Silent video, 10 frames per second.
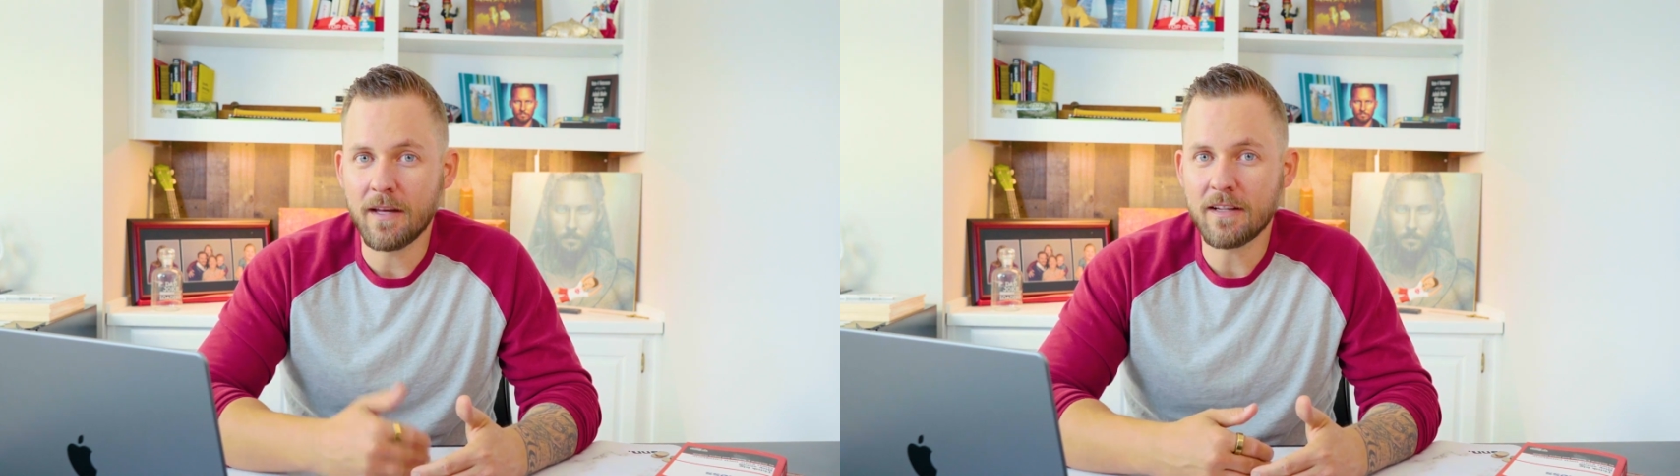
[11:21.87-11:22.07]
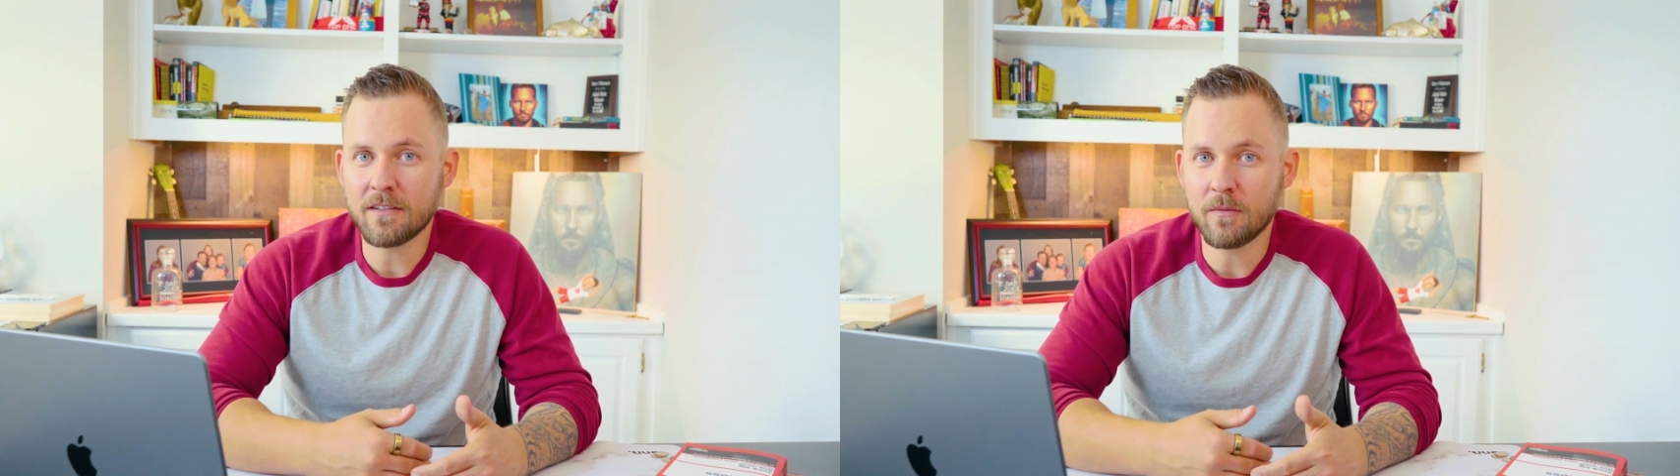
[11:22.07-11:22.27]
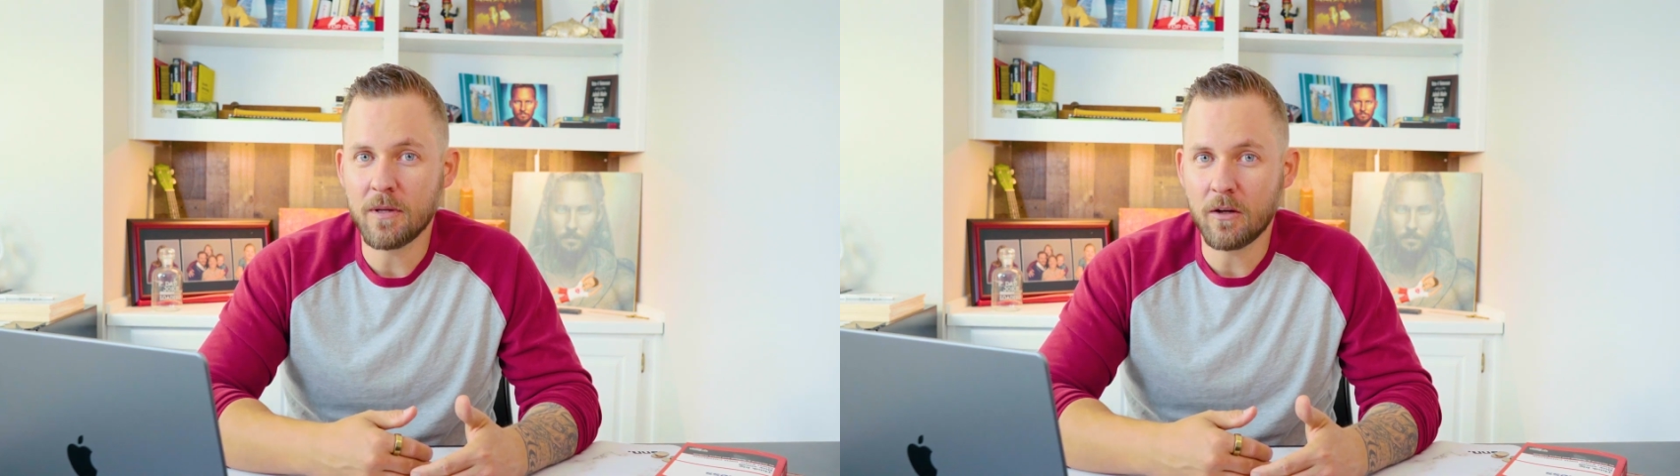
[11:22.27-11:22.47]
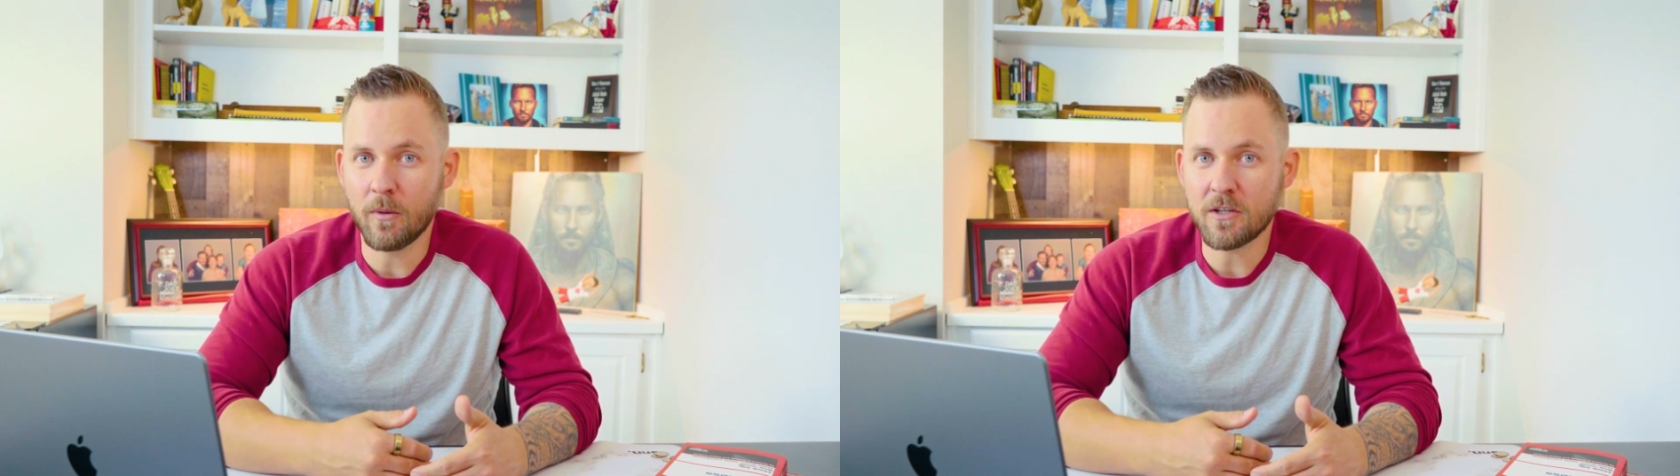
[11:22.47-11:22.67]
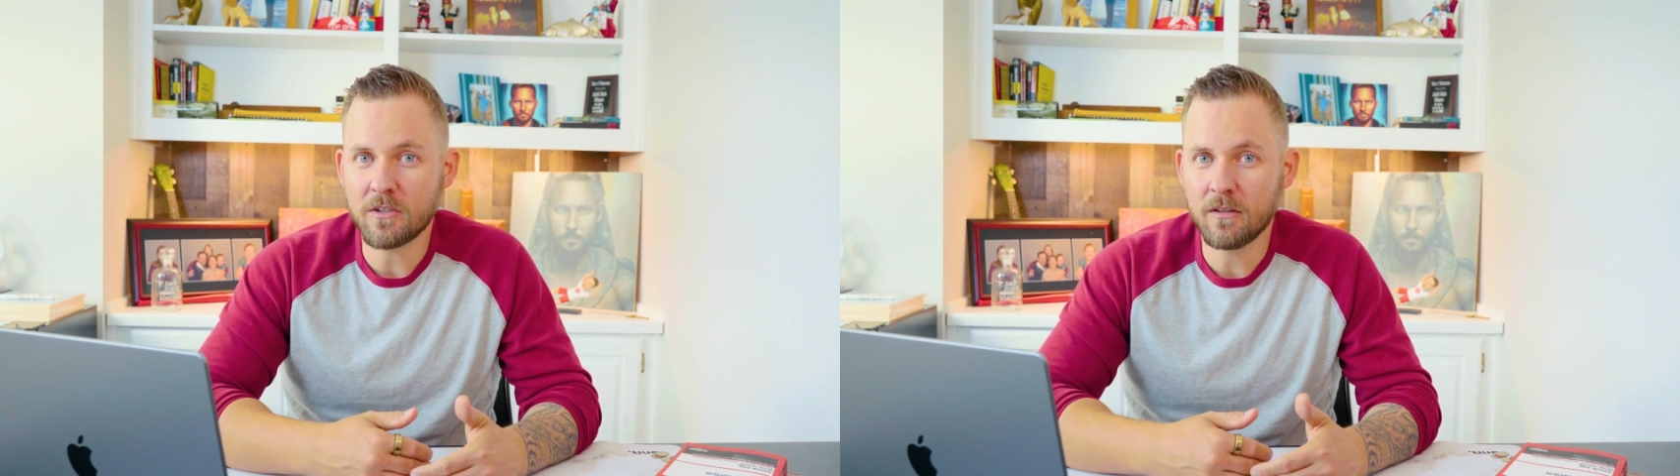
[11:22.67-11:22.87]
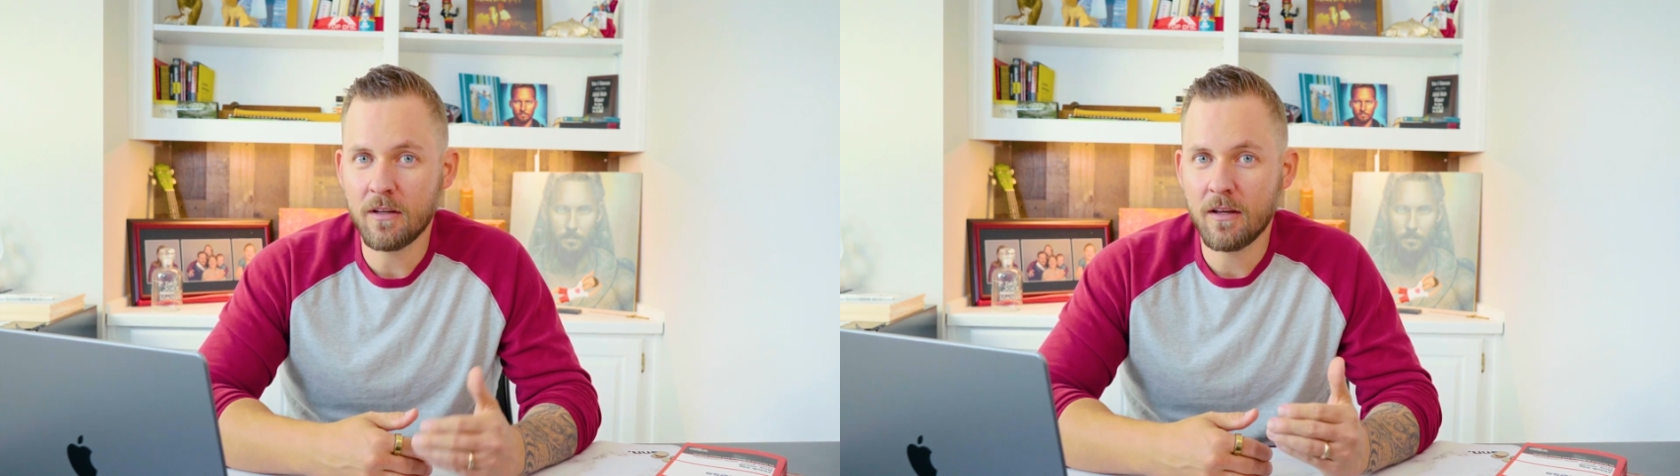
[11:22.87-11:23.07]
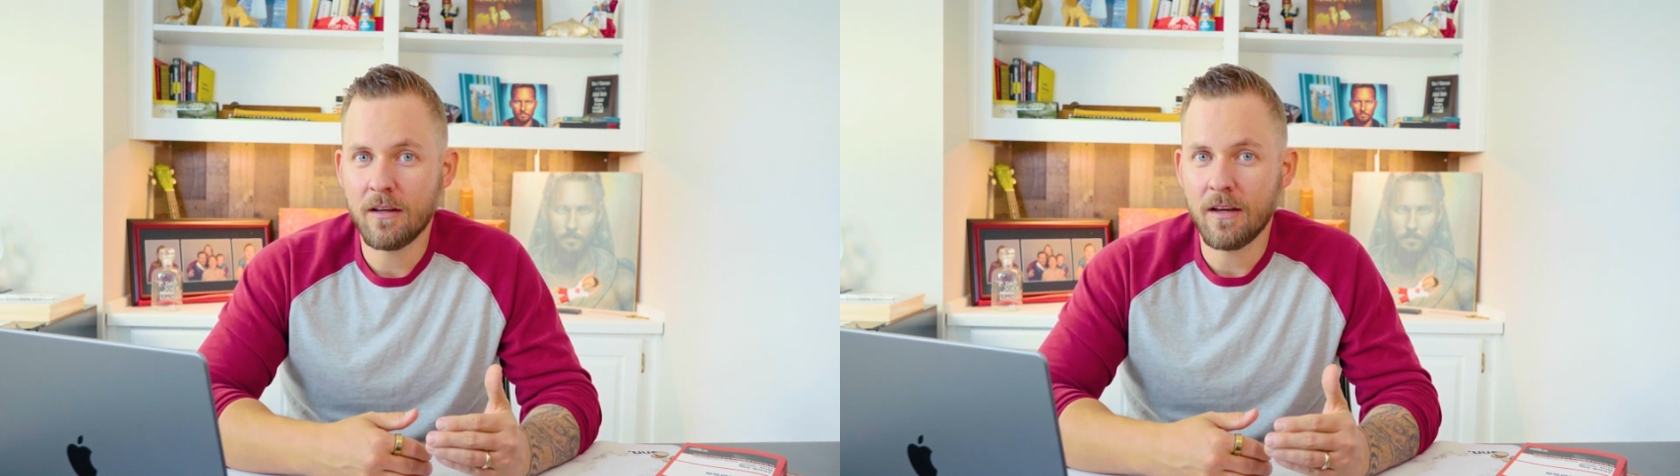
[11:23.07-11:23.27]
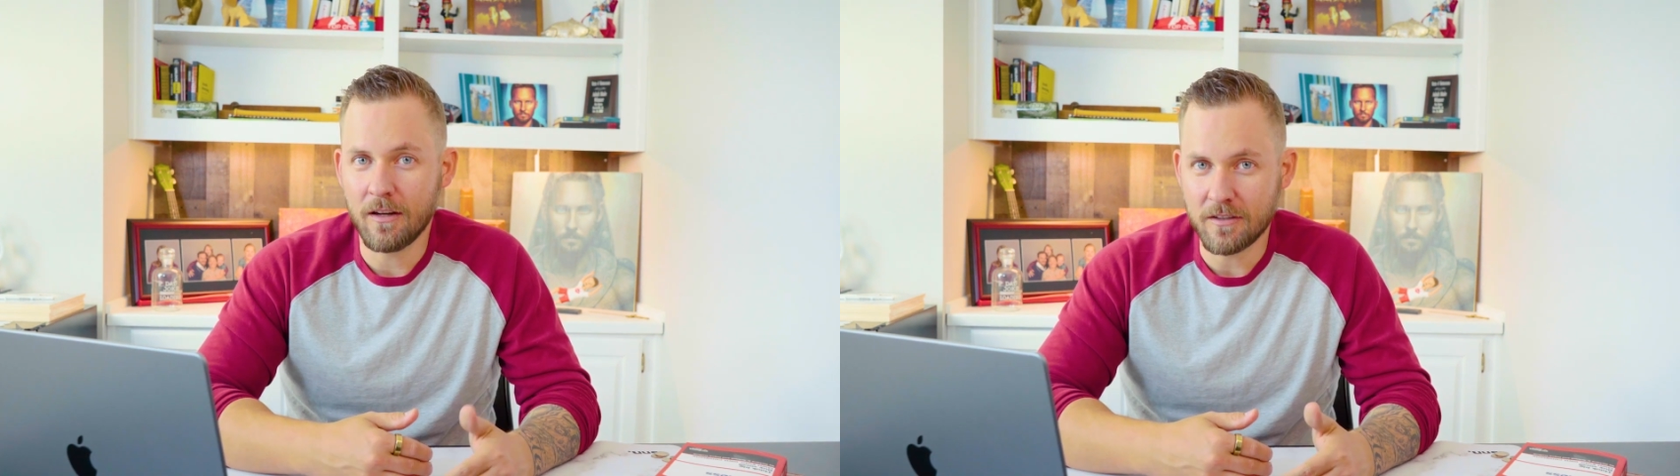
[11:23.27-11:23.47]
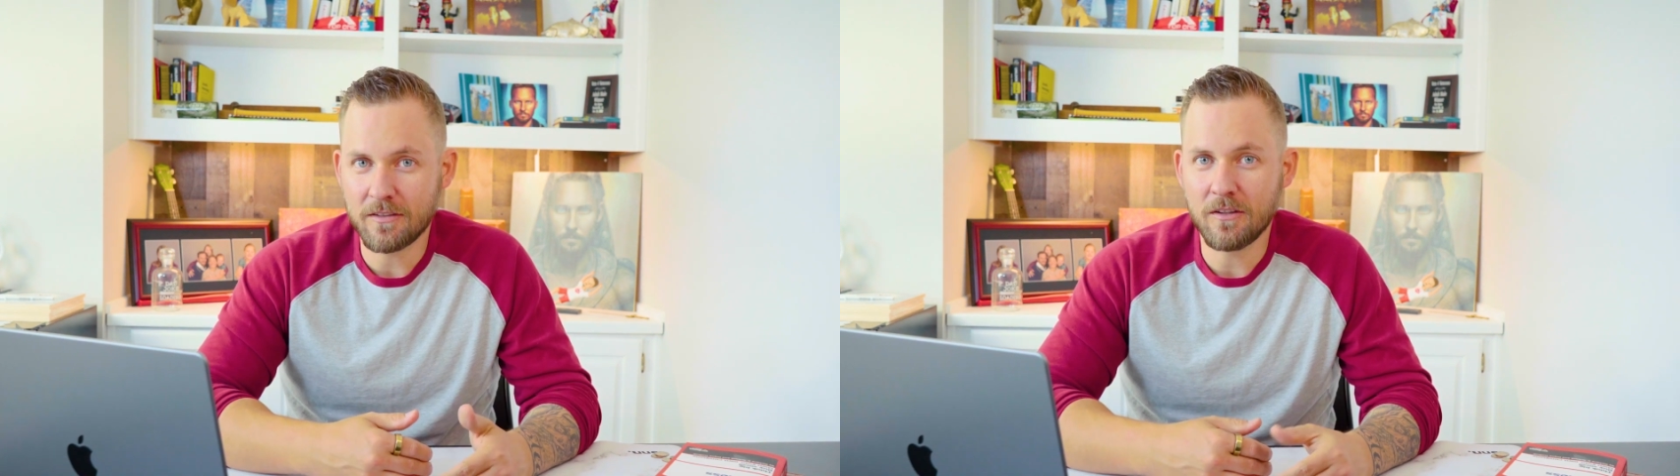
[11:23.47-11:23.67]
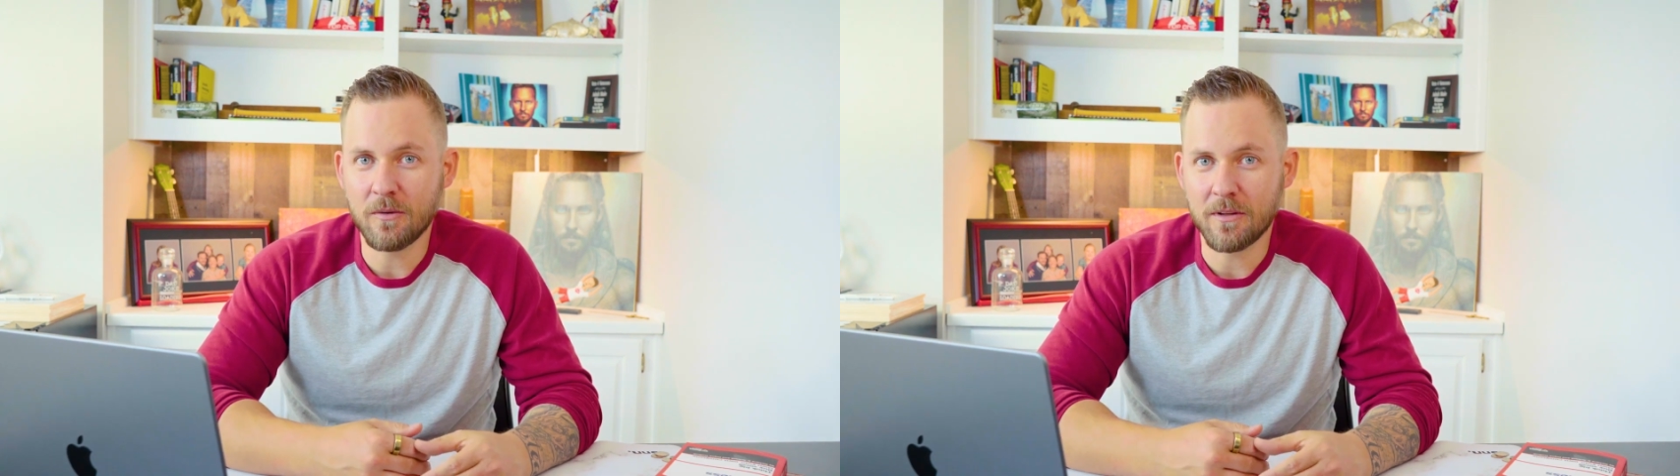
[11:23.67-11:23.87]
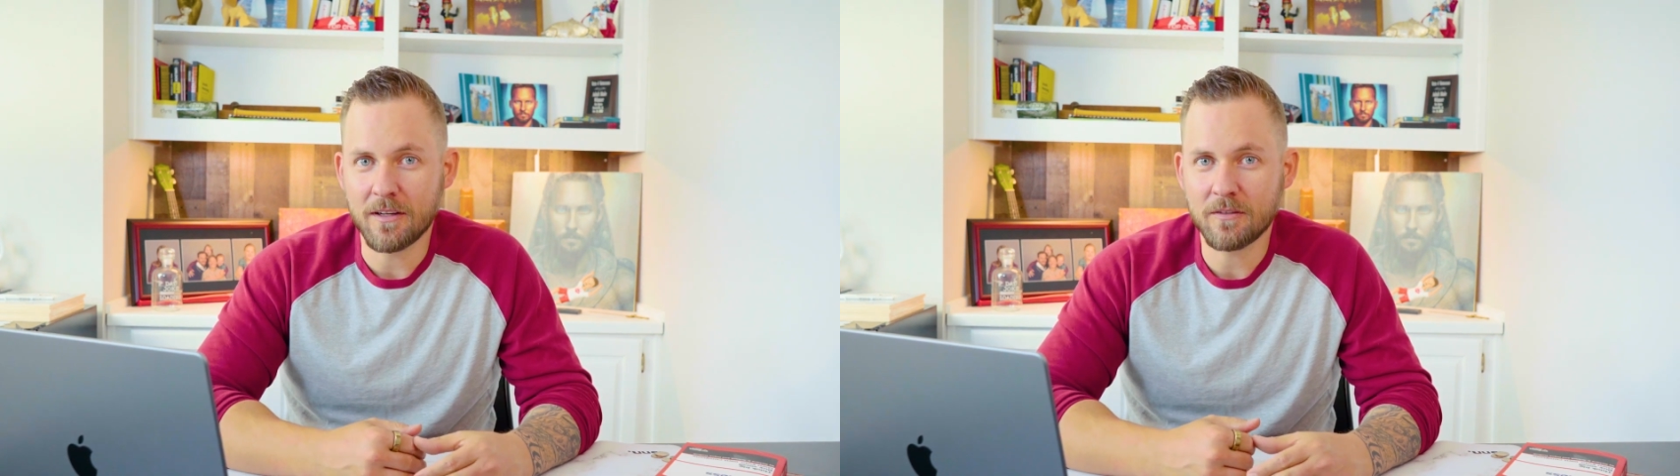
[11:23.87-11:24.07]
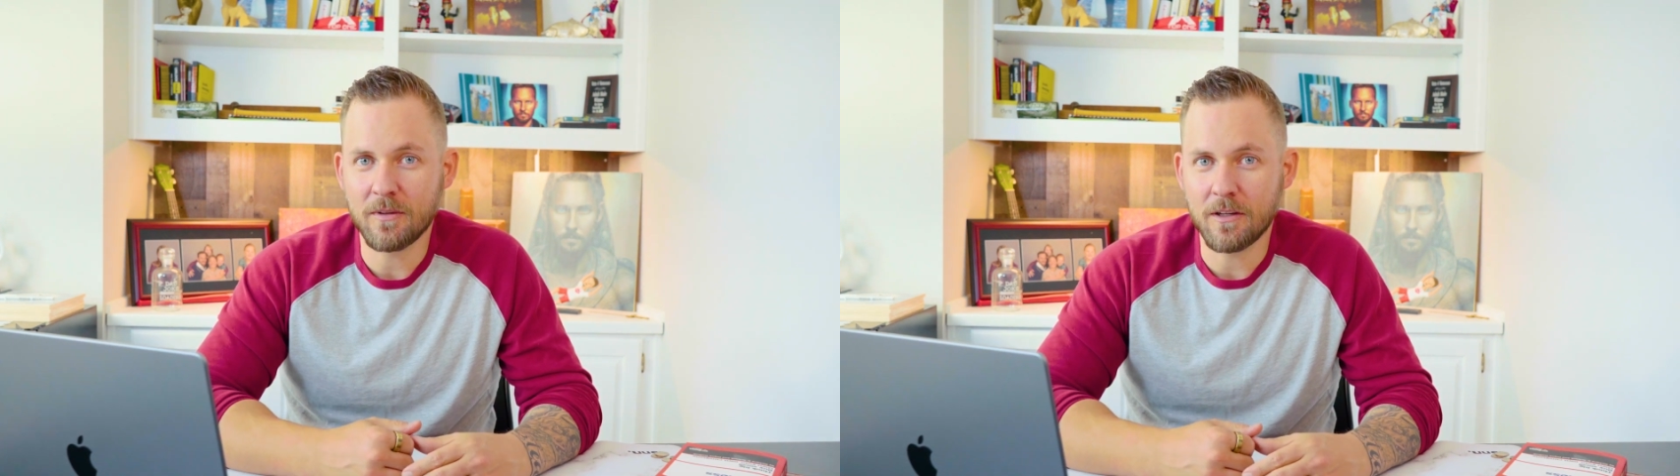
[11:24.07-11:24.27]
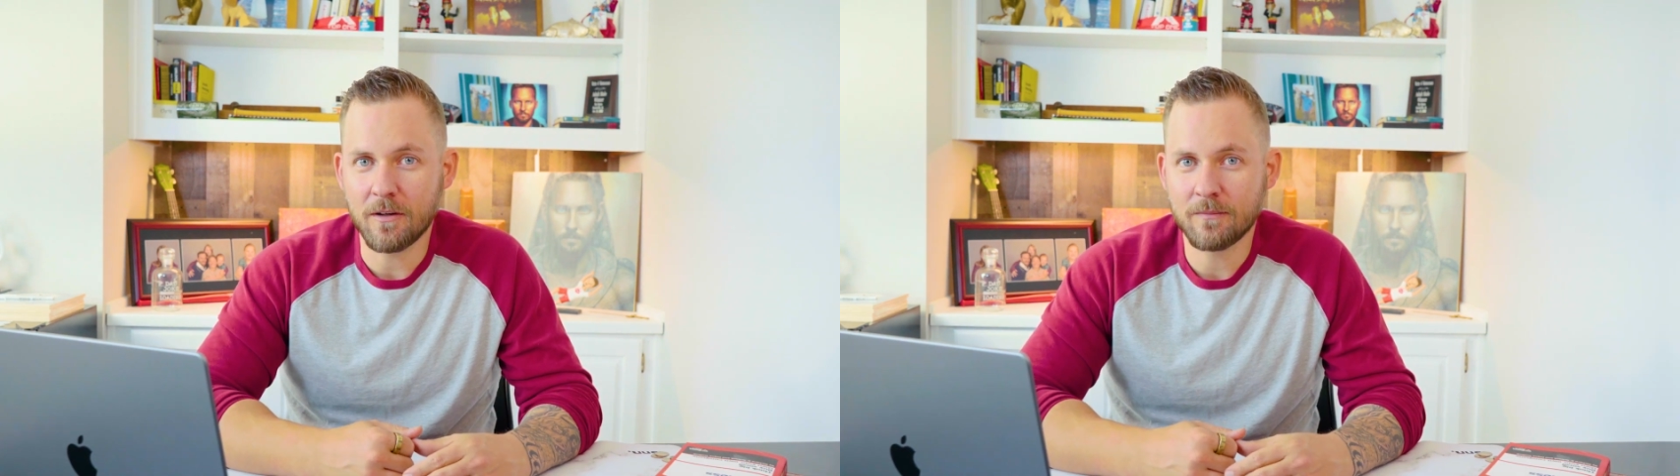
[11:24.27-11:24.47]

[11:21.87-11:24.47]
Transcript: That's the big question, and I'll see you in the next video.